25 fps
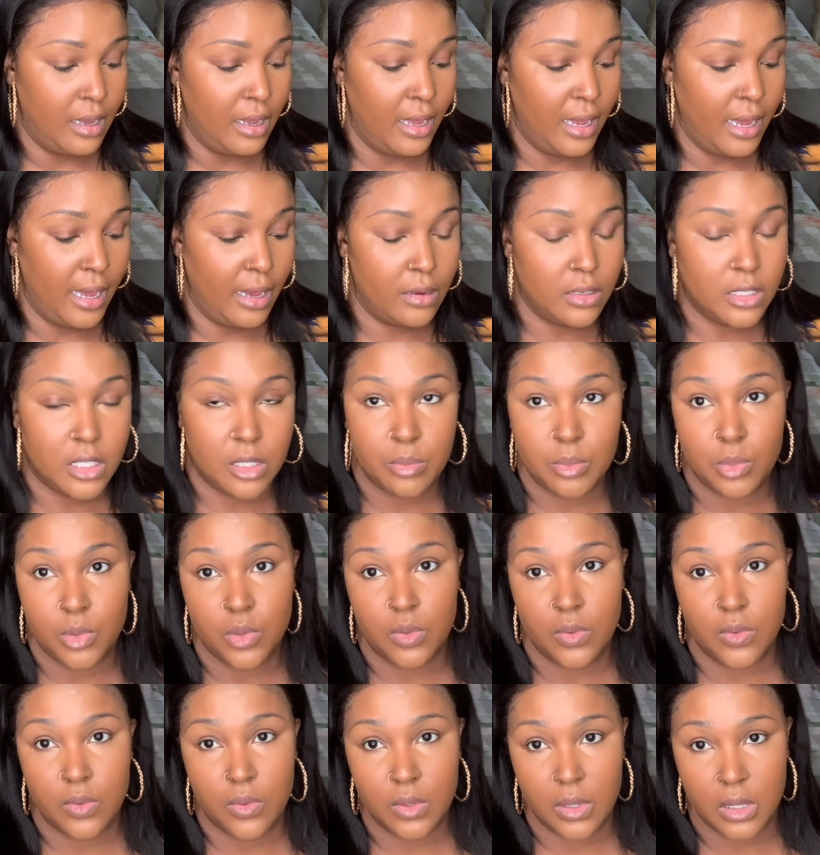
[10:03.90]
how
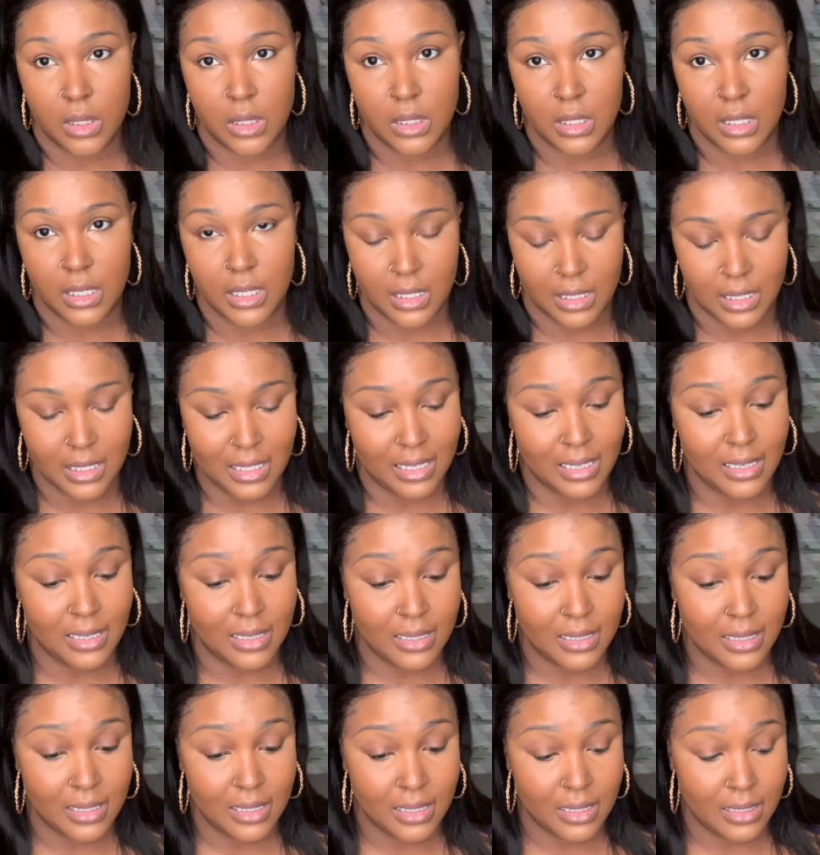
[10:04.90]
smooth this
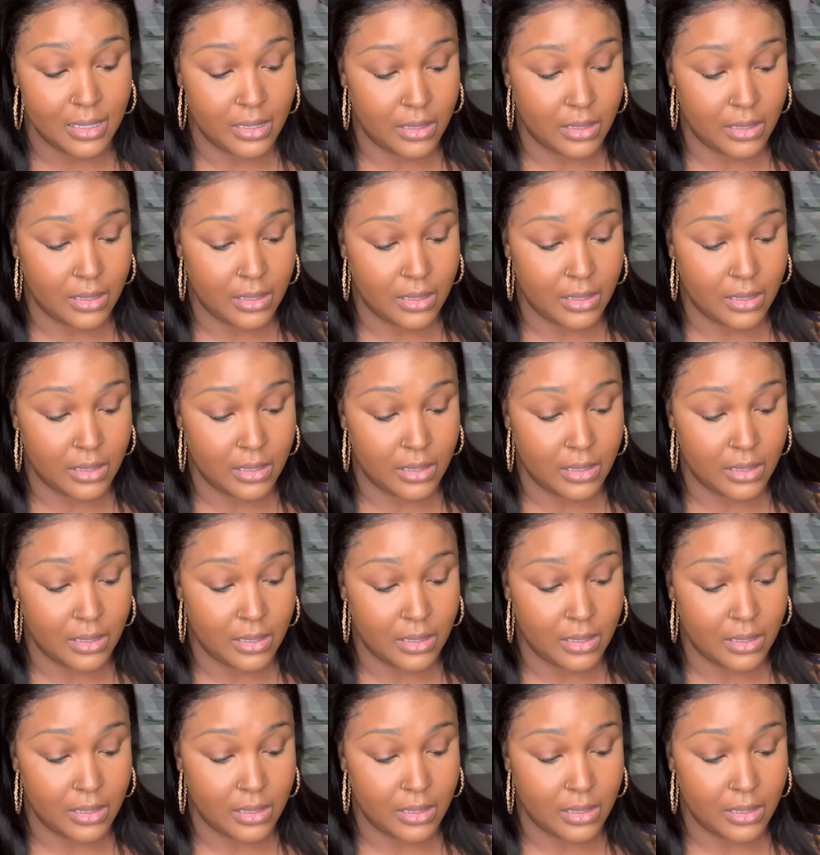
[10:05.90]
is.